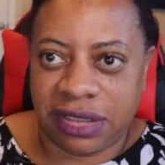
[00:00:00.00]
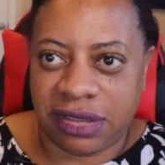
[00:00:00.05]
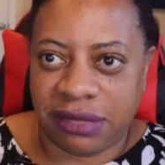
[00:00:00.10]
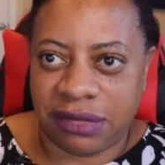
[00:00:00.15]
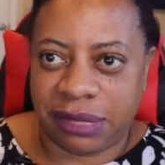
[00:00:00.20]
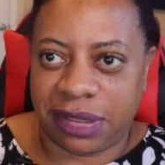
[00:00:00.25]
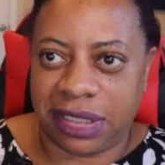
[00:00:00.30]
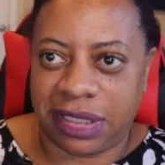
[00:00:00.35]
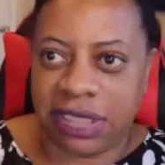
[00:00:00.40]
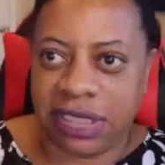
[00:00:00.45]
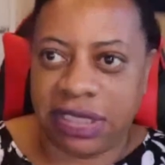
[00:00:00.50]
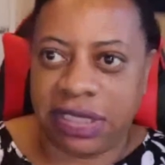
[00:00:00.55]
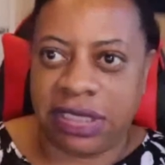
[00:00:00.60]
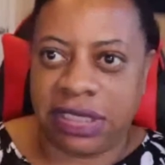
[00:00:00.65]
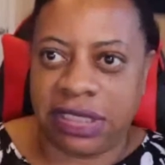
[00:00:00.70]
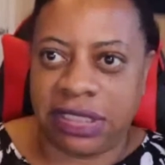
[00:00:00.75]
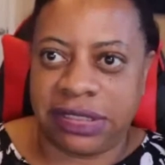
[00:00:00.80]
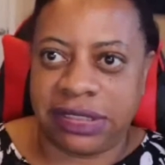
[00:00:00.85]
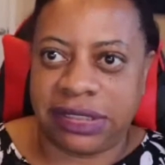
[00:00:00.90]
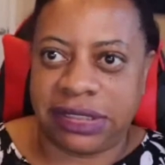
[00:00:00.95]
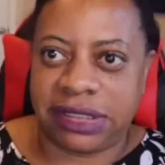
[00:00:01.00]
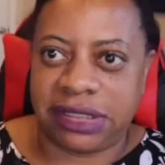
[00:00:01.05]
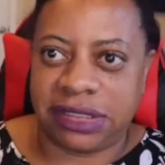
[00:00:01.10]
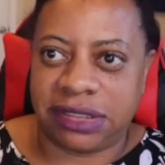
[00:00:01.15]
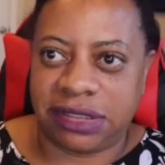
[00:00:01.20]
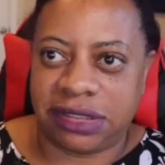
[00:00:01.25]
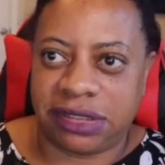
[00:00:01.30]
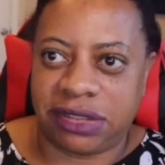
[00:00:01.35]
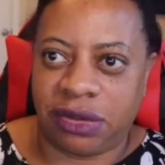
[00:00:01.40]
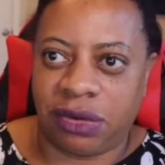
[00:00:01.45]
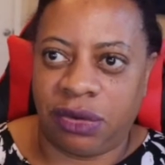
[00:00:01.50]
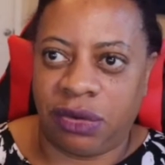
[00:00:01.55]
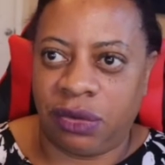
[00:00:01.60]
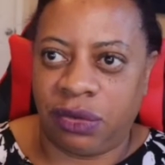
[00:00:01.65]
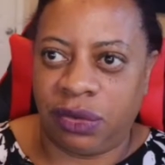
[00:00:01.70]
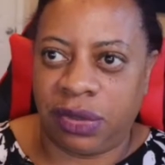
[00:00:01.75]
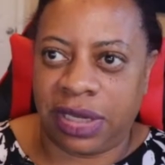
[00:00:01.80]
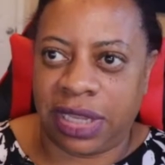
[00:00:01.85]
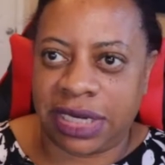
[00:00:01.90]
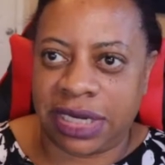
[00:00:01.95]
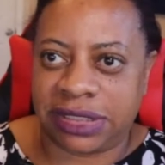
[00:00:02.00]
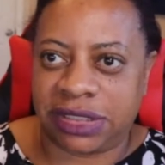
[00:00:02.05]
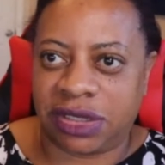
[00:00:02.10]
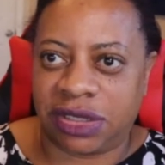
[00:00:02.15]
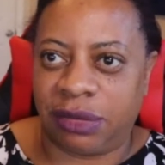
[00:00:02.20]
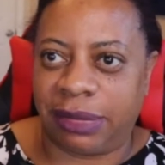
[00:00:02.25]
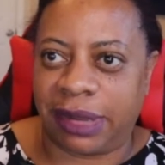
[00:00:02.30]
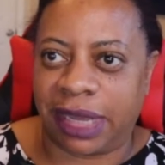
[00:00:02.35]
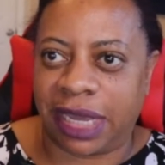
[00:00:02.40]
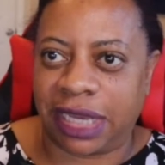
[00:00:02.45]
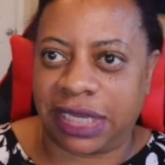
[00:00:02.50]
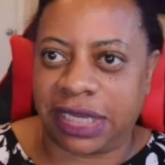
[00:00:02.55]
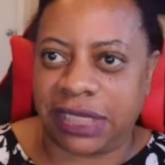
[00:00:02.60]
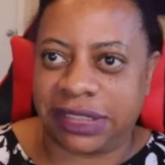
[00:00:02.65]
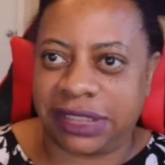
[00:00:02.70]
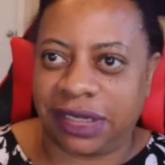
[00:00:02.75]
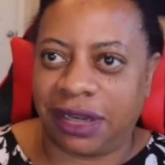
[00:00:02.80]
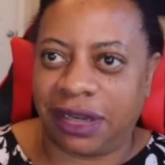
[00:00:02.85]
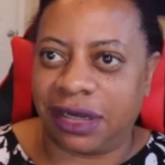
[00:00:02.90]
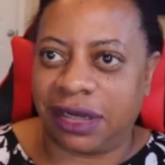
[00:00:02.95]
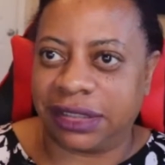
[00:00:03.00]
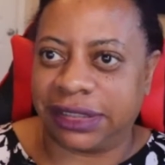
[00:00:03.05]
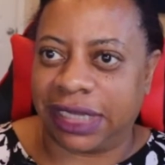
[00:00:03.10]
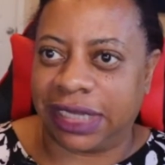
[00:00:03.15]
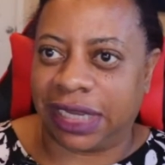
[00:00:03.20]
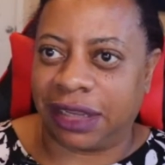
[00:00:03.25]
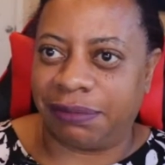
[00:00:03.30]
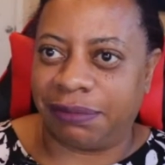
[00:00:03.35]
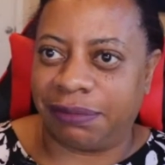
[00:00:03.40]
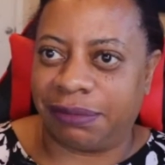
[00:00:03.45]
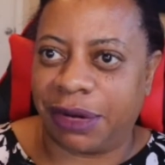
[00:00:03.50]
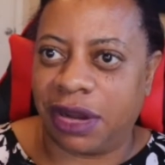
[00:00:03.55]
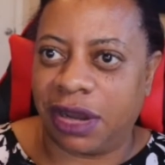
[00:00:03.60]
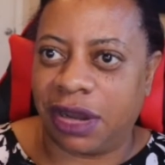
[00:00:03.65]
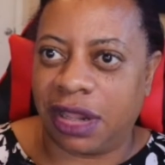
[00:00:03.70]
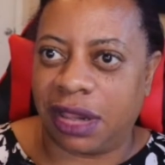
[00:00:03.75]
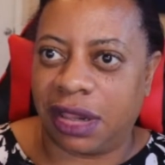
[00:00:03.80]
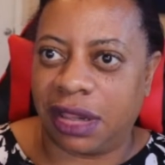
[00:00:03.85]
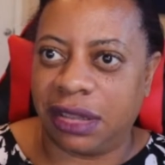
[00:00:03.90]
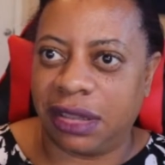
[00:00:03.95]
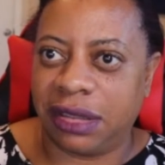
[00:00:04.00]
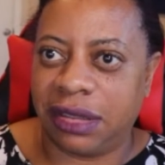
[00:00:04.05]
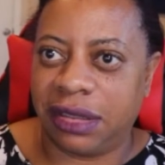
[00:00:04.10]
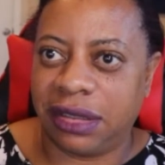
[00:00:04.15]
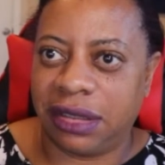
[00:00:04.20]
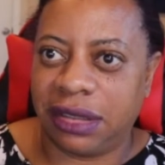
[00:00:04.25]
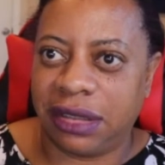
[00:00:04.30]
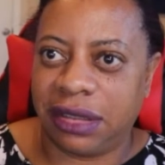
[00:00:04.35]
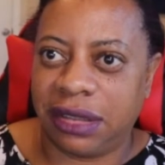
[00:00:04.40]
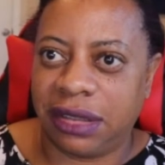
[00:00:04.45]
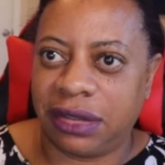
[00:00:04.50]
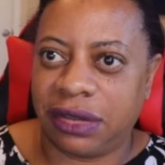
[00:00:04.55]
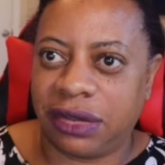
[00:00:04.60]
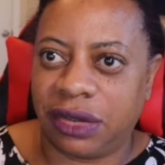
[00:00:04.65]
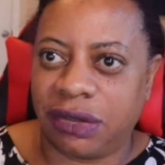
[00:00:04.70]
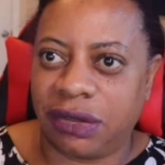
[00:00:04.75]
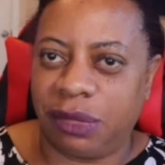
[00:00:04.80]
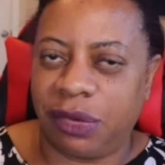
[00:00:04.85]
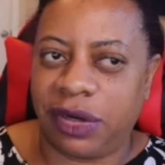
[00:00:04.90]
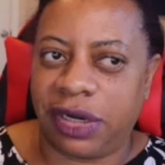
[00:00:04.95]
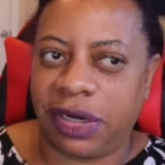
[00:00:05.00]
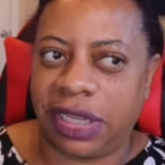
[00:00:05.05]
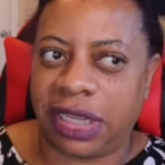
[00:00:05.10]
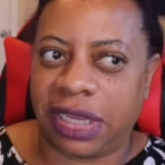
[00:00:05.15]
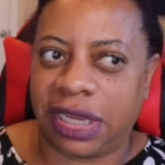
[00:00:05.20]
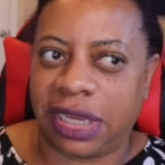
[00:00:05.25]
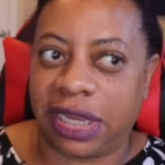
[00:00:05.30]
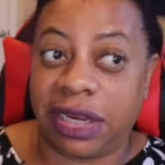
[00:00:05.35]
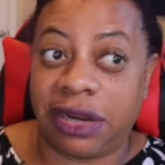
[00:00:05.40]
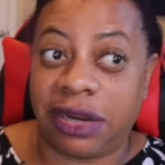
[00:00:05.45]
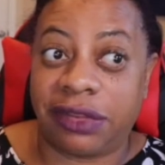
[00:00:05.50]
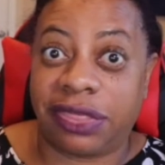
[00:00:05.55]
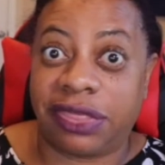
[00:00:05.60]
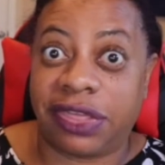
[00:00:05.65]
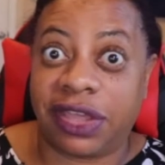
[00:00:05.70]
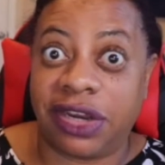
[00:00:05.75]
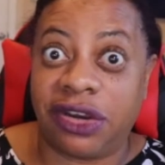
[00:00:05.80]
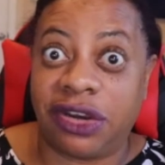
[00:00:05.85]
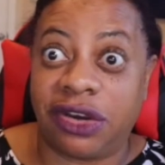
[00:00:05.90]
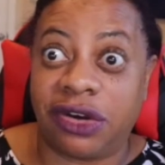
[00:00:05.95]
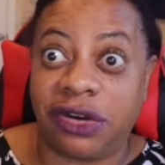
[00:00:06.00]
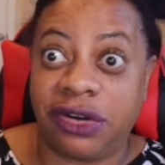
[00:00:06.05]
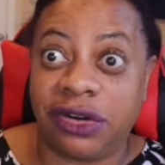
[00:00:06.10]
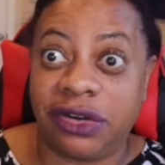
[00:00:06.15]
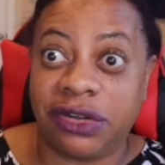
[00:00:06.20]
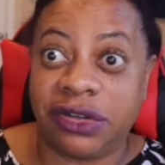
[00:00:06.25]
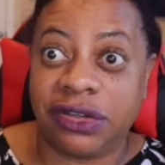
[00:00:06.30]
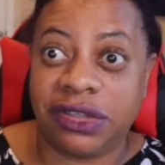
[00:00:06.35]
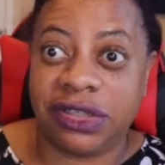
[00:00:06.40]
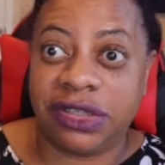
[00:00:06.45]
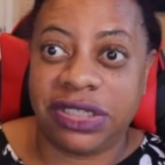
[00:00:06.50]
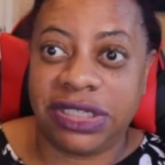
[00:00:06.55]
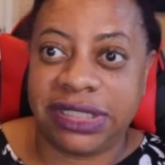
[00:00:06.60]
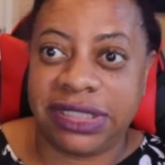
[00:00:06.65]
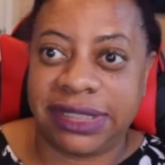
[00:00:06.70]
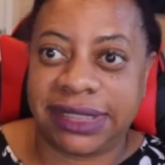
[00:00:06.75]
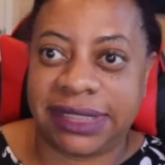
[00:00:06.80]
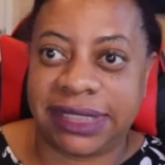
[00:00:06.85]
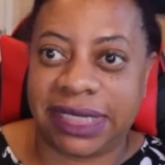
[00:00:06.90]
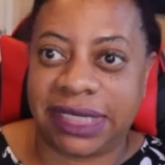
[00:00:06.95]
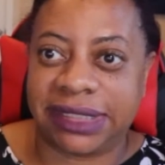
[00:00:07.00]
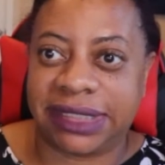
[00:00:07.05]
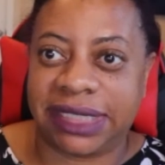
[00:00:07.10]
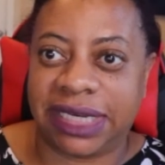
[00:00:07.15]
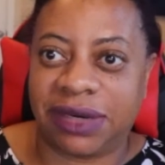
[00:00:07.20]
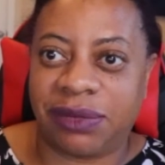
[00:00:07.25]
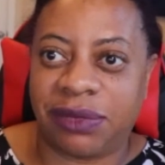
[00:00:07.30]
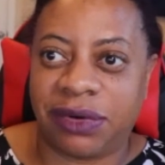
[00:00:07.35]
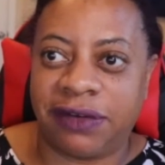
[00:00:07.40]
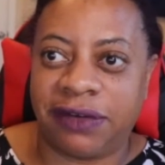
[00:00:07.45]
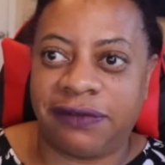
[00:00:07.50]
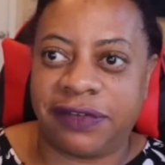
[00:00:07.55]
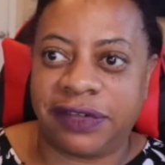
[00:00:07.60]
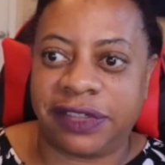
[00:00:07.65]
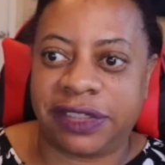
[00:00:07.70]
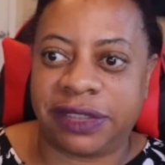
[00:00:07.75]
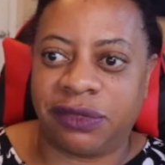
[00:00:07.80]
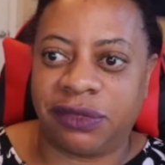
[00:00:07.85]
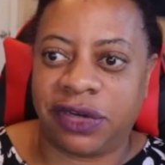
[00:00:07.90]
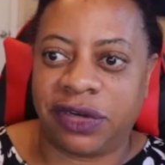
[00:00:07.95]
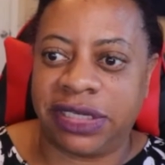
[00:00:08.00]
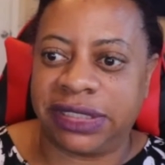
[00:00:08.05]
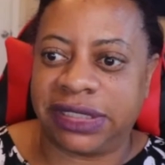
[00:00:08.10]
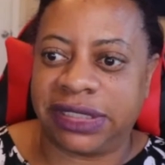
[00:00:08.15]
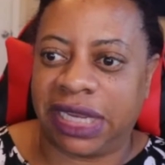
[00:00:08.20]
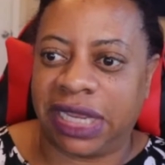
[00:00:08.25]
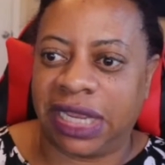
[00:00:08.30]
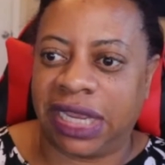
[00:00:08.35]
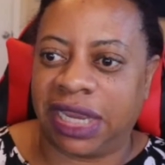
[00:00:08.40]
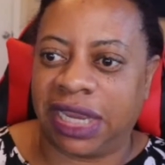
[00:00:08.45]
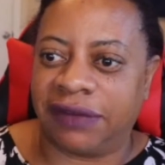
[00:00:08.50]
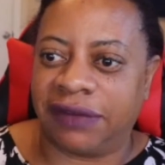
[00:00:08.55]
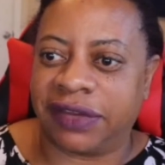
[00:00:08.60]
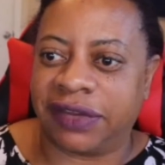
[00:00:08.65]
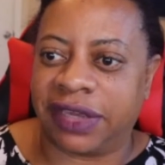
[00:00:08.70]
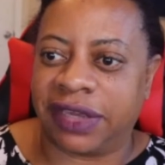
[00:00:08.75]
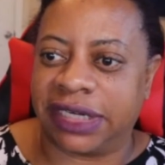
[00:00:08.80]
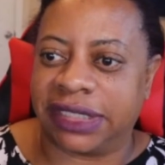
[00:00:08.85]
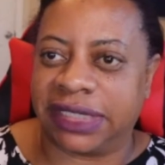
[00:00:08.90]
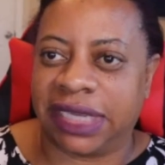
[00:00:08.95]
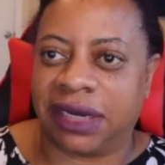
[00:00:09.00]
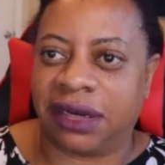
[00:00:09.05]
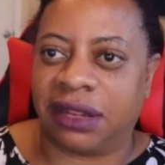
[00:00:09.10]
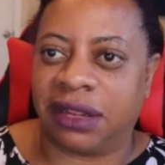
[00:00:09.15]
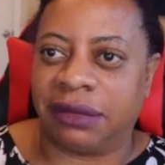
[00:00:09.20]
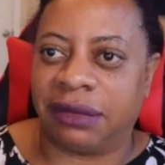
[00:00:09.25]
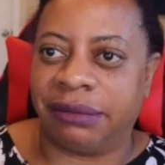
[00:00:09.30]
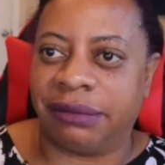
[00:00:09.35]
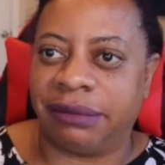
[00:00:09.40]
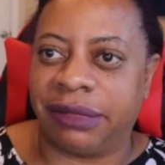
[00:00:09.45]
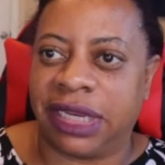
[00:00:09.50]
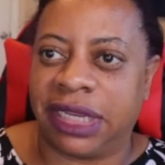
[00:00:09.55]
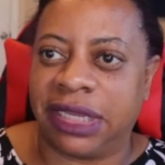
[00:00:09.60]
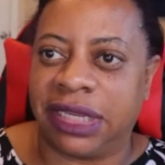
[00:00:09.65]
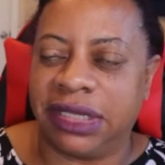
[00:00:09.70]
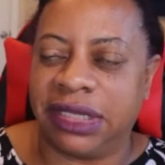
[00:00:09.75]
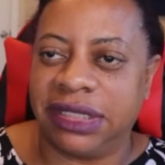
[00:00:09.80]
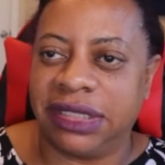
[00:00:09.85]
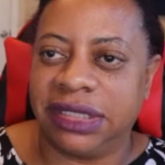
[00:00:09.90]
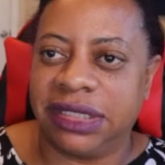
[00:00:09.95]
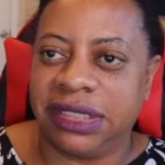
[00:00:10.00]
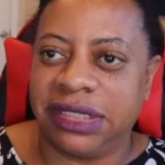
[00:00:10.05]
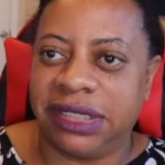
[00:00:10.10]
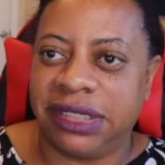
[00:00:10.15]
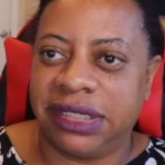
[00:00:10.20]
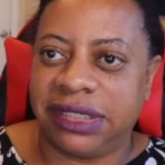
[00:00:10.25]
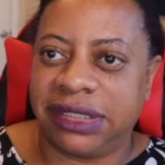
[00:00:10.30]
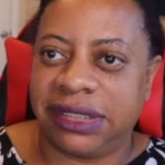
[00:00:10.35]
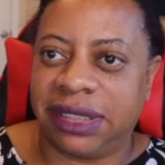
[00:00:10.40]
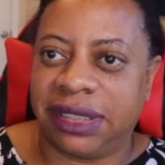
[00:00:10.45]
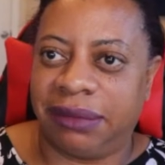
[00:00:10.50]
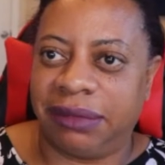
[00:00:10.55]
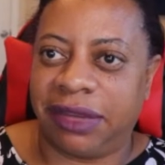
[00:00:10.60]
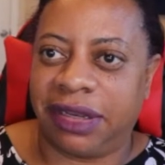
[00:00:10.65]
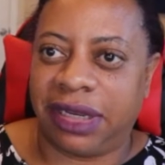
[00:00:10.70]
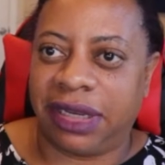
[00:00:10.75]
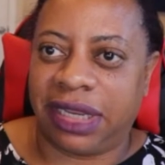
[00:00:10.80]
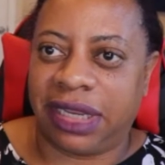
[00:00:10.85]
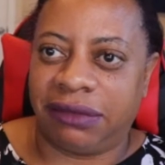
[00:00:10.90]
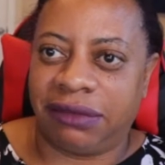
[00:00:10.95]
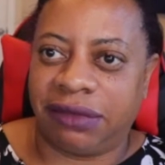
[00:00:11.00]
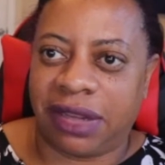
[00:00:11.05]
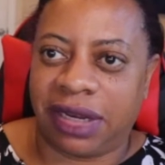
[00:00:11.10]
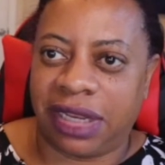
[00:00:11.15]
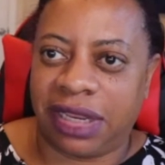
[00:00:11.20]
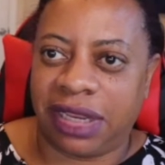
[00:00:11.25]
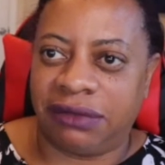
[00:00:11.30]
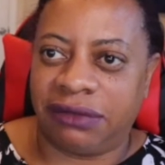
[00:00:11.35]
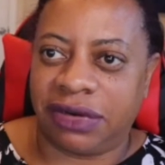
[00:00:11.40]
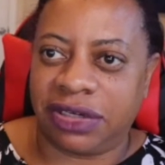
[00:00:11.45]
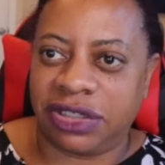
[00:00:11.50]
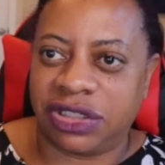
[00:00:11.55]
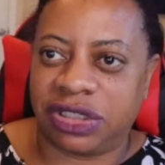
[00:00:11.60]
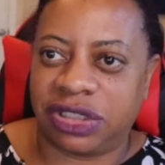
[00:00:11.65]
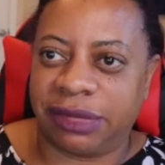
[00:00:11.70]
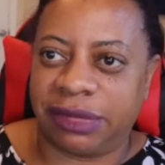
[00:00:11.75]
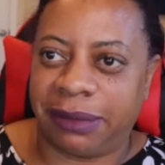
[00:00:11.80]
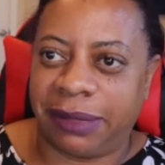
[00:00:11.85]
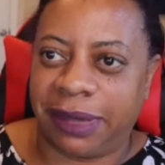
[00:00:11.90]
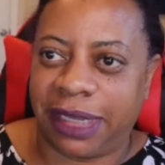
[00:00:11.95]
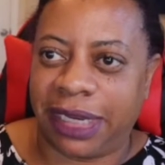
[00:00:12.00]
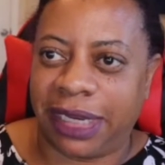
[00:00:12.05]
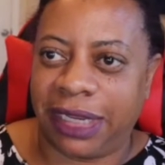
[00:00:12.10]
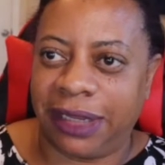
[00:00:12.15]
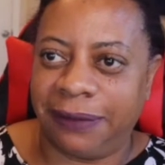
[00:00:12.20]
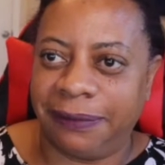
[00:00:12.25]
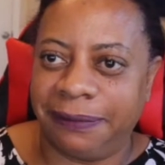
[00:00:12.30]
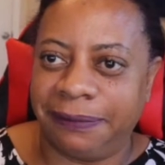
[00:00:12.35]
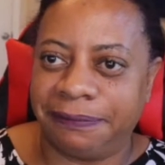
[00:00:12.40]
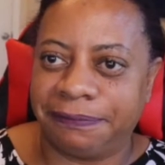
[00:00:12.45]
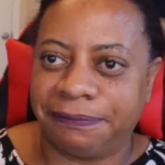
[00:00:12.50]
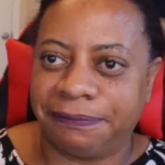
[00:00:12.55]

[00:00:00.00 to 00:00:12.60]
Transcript: Please don't let us go back into lockdown. Paul, good morning. I hear thunder. Sounds like we're in for some rain today. I've got a 10 o'clock meeting, so I'm going to get ready and rush to my meeting.